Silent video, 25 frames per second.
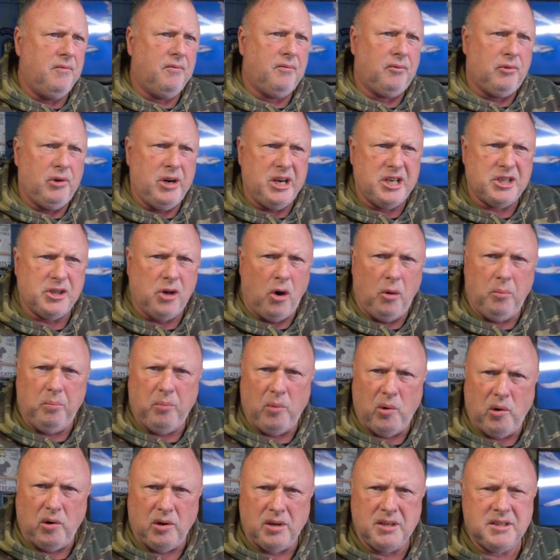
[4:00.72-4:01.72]
fresh
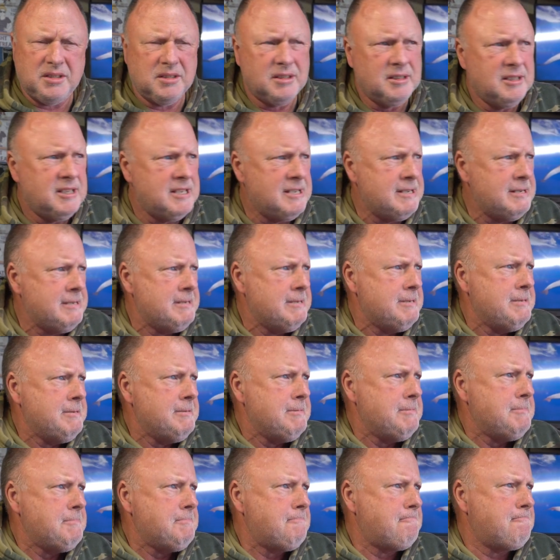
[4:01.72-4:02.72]
hop wise,
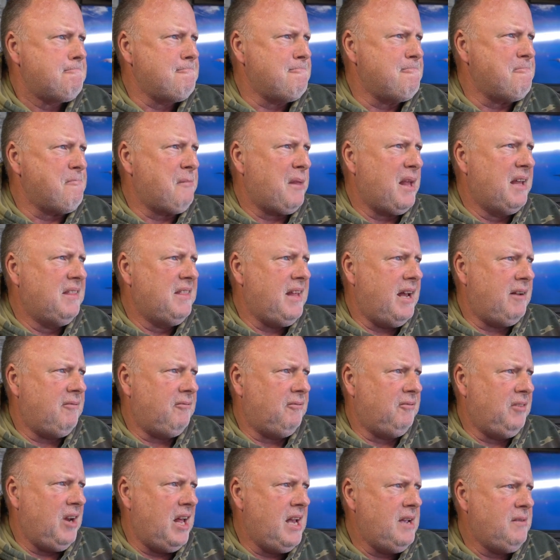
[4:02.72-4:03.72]
that
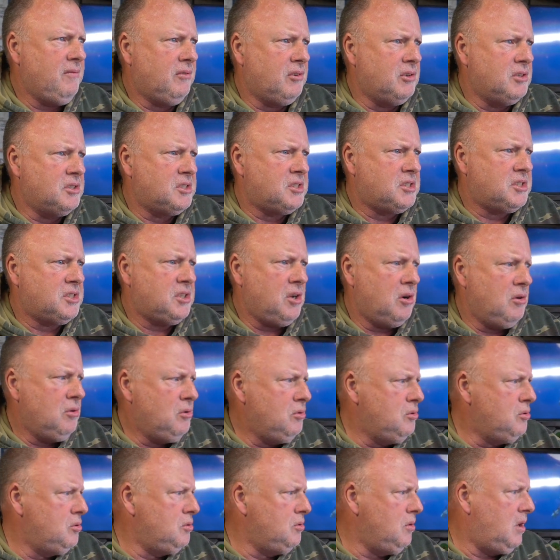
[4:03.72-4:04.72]
flavour is
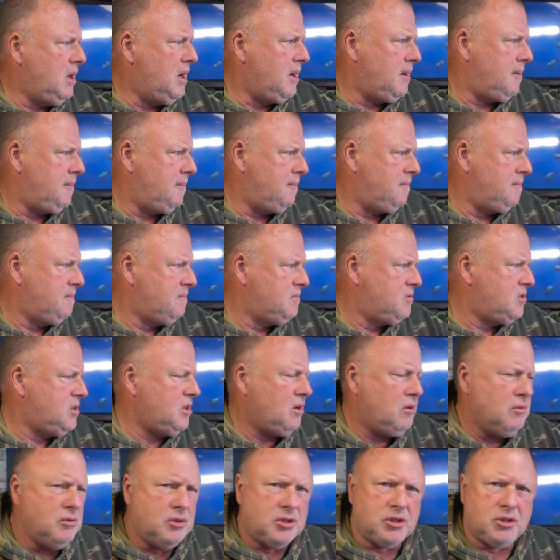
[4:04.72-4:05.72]
so
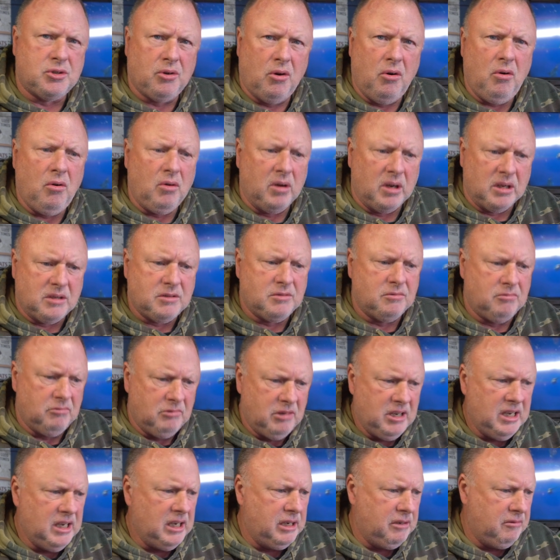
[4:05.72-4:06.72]
strong. It's
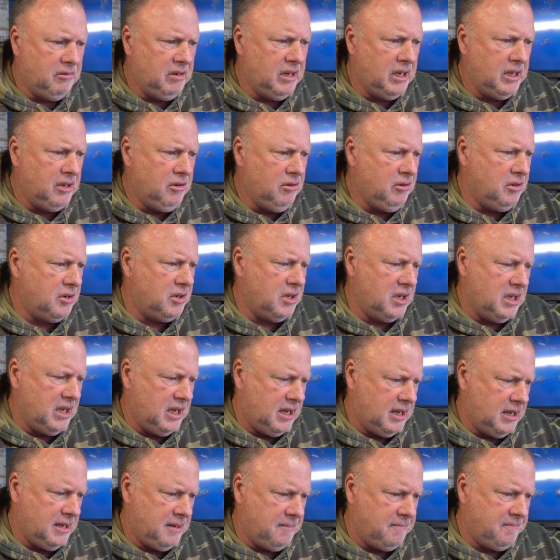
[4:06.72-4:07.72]
really, really good.
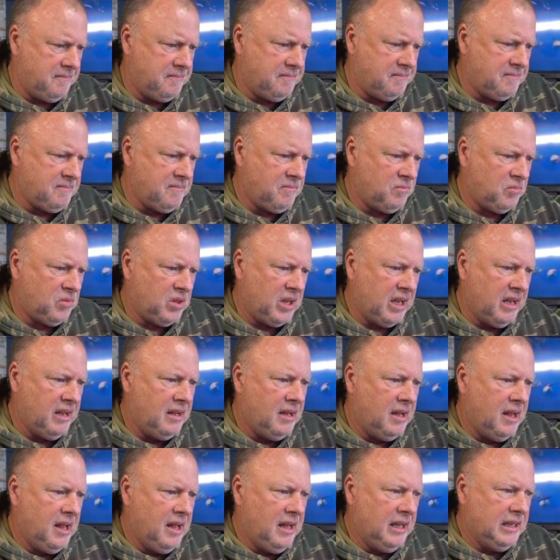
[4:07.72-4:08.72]

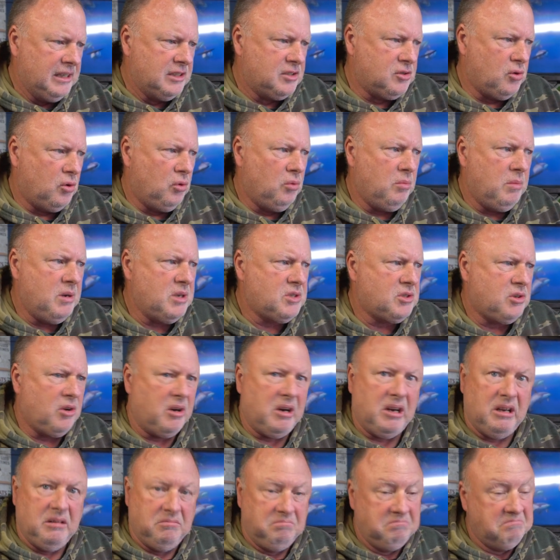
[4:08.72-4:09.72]
It's almost
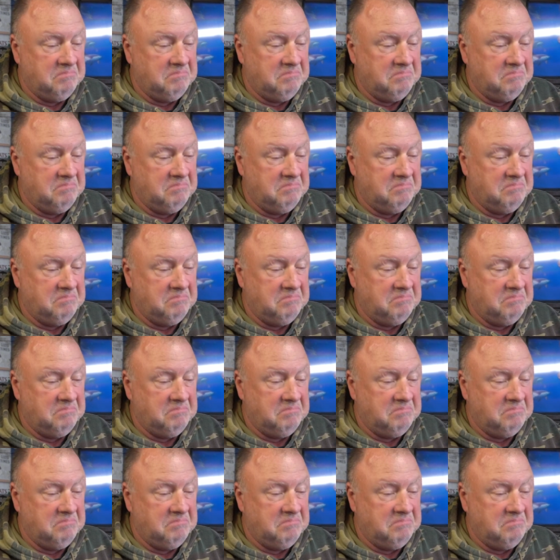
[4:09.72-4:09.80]
got a